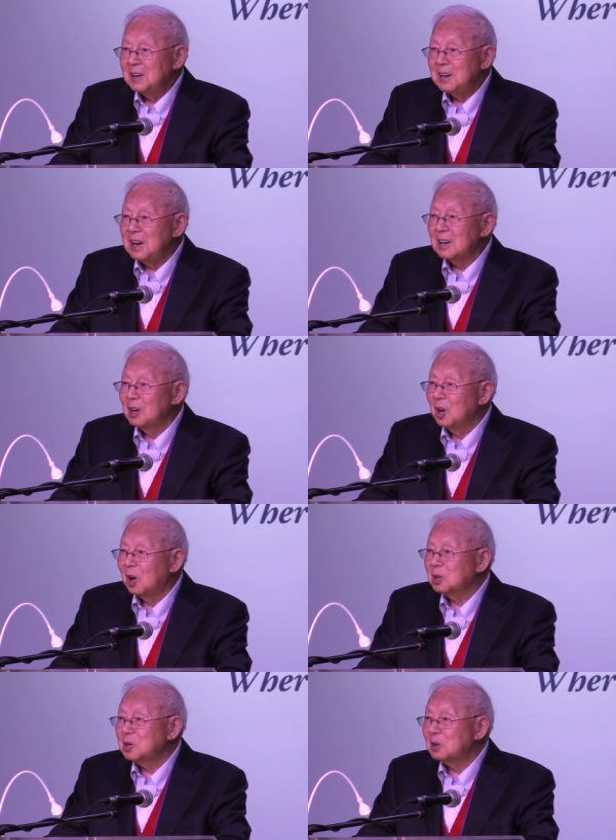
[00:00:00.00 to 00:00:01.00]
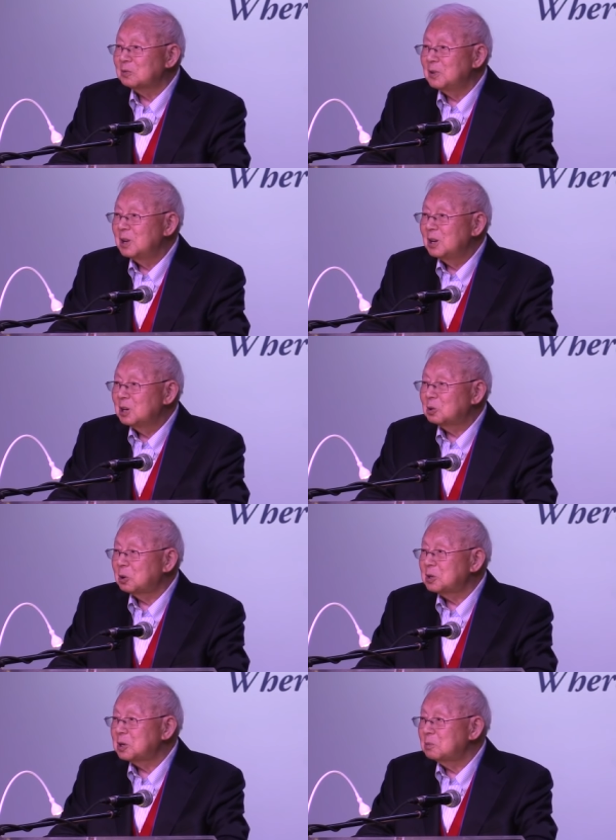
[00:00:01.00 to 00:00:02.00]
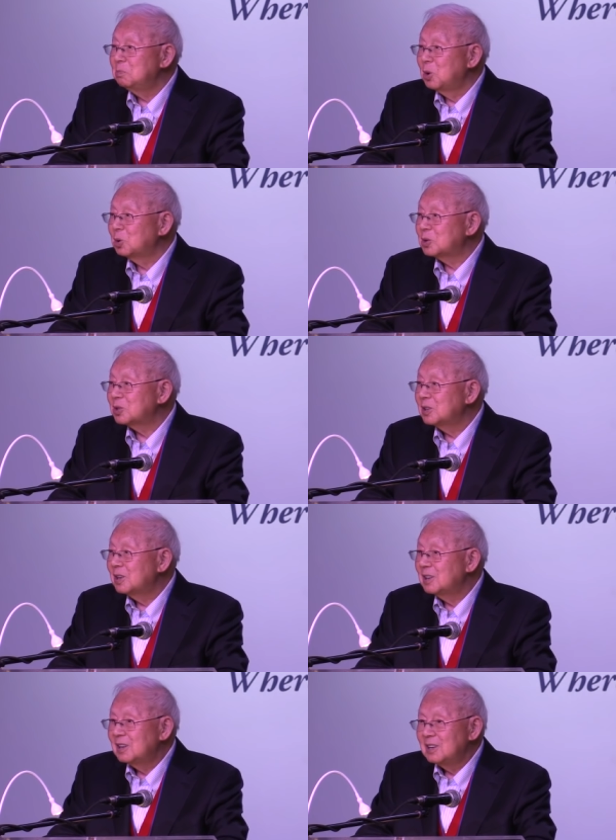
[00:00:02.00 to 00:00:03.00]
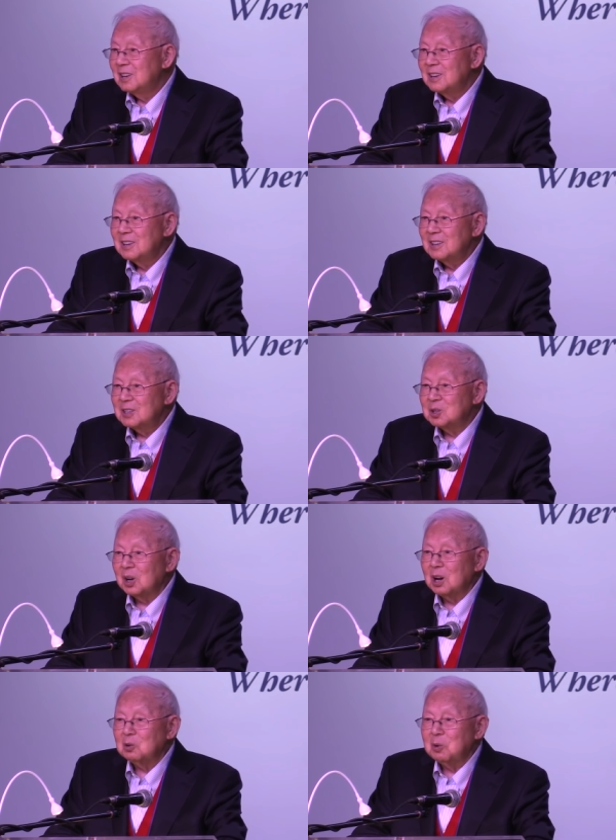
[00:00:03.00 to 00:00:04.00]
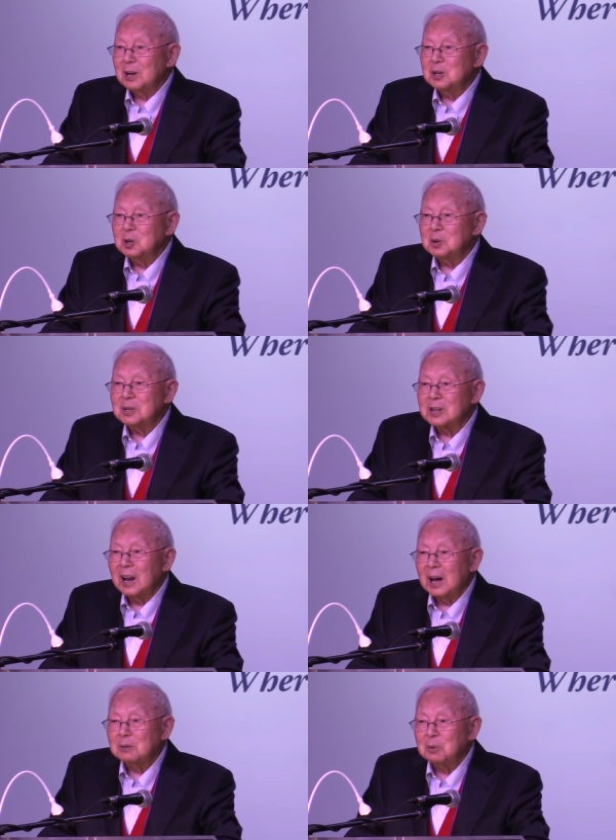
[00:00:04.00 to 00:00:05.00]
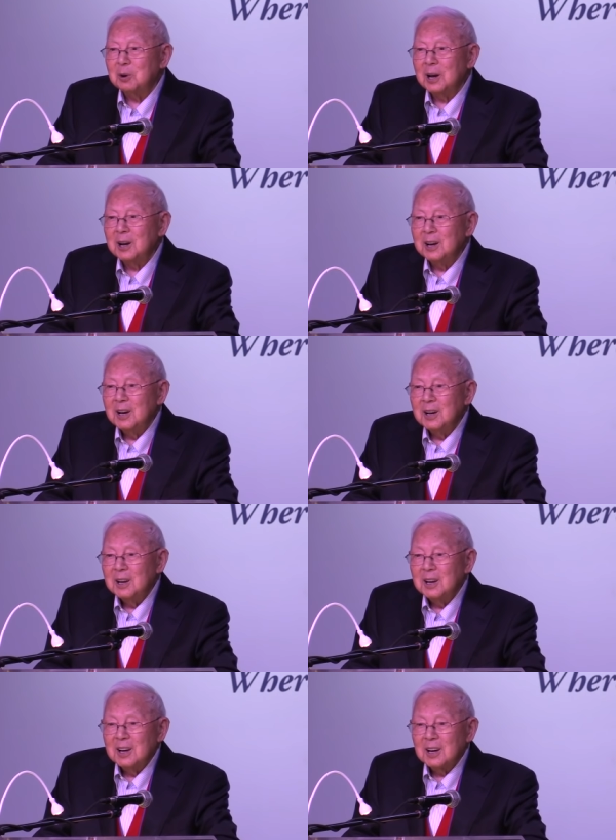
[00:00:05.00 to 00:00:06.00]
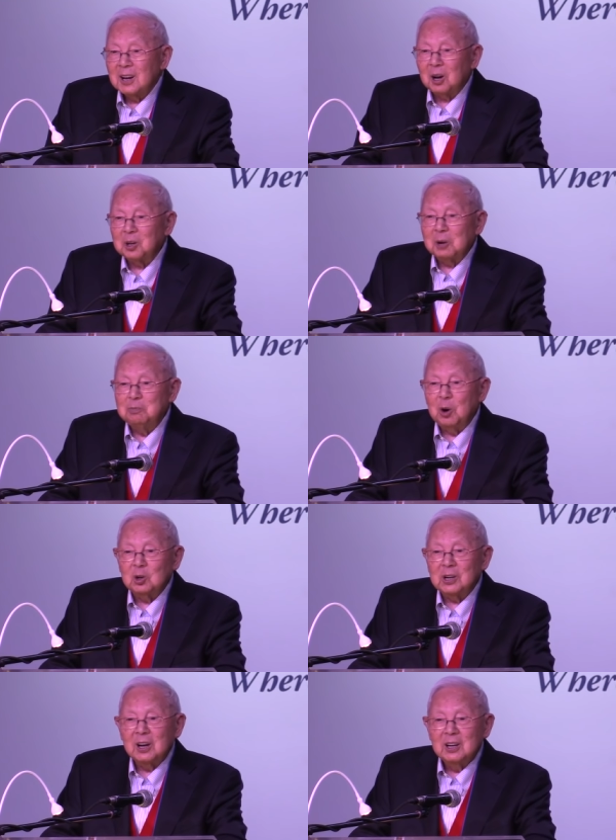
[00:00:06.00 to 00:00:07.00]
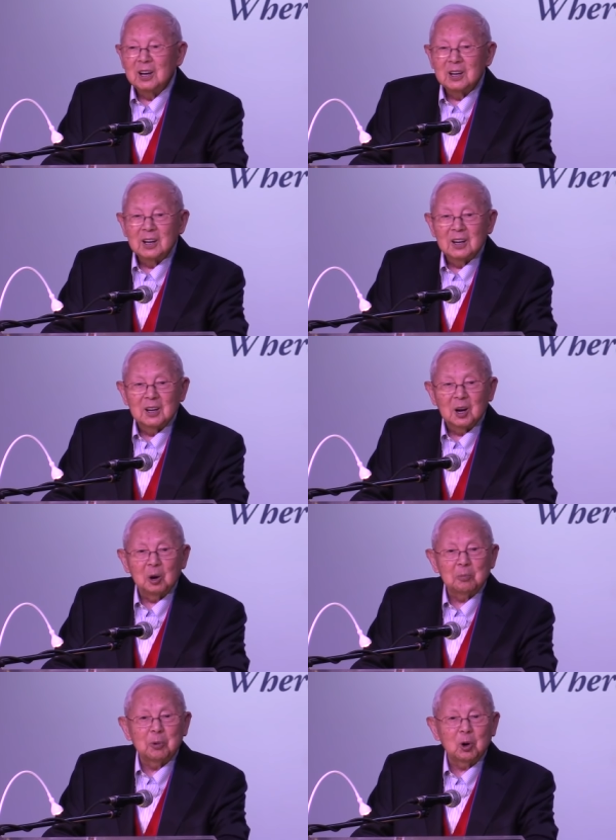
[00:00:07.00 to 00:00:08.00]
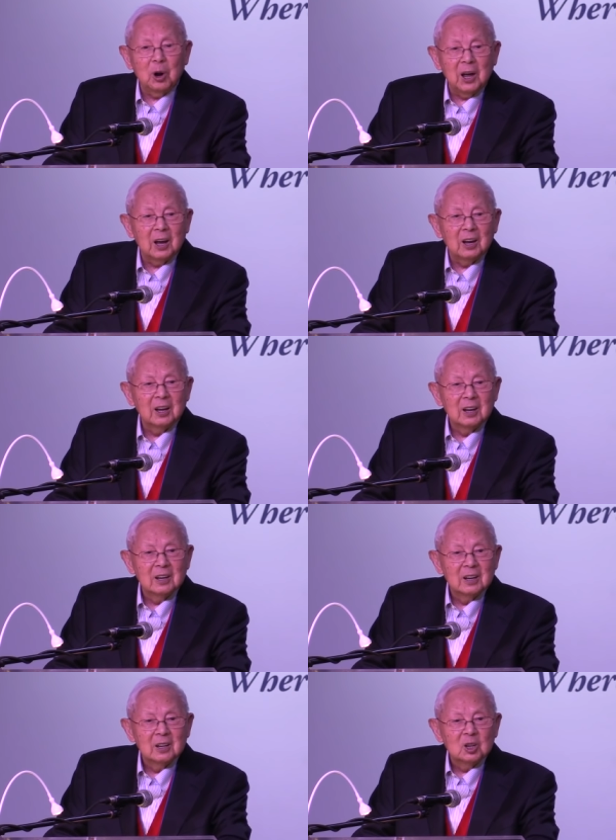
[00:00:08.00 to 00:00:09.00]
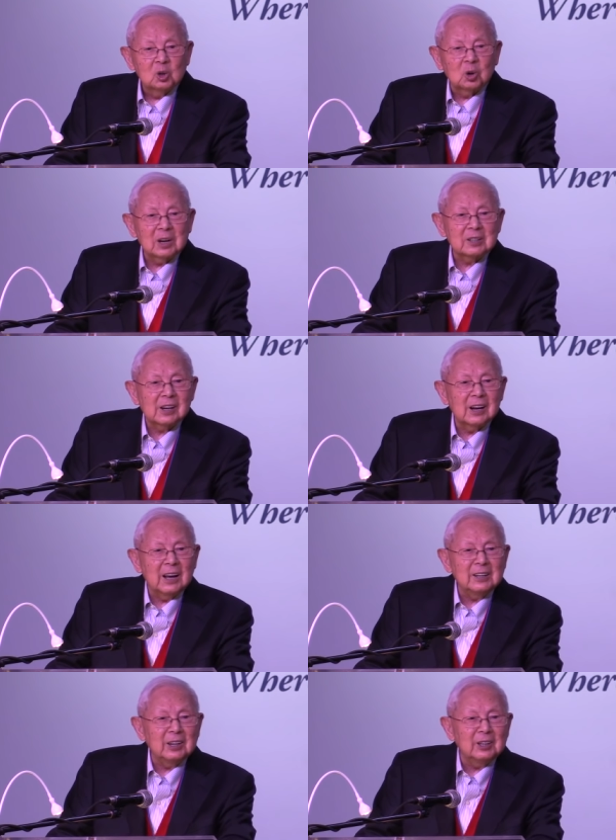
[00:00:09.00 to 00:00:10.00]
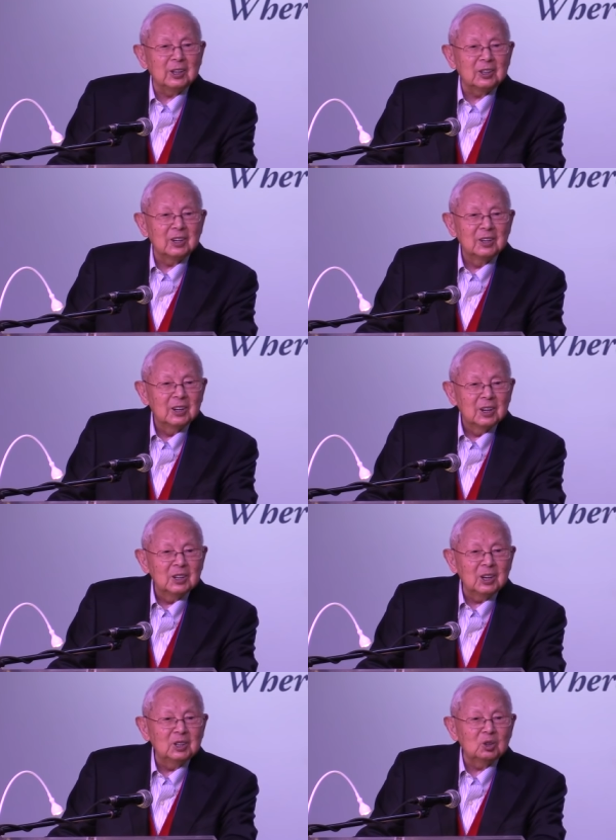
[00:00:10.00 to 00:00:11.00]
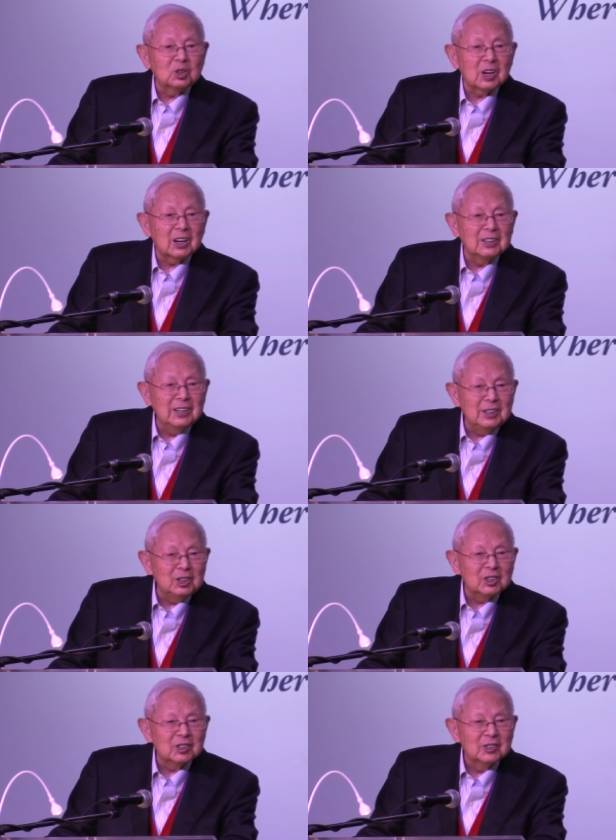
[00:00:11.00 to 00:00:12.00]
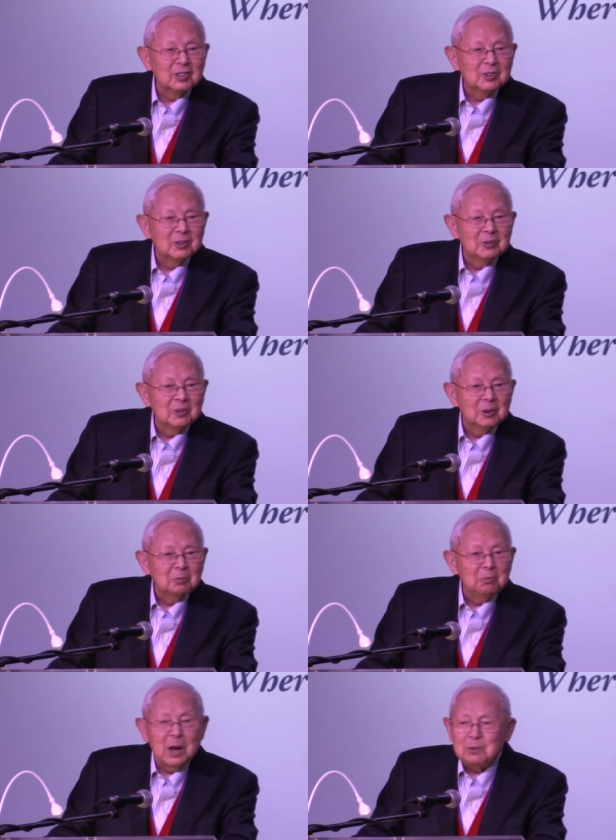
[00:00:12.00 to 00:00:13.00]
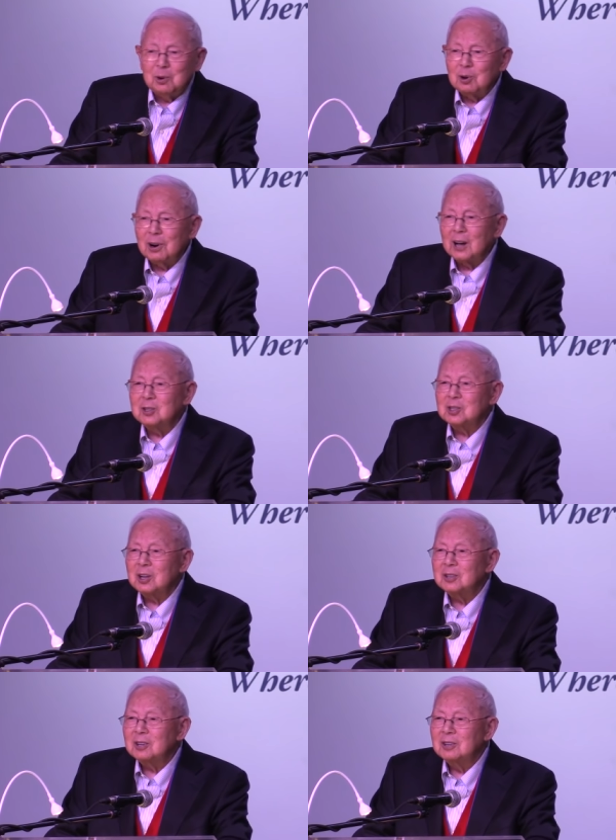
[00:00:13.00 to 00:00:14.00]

He had lots of Christian books. So I went to his library, got a book of prayer, translated it into Chinese, memorized it,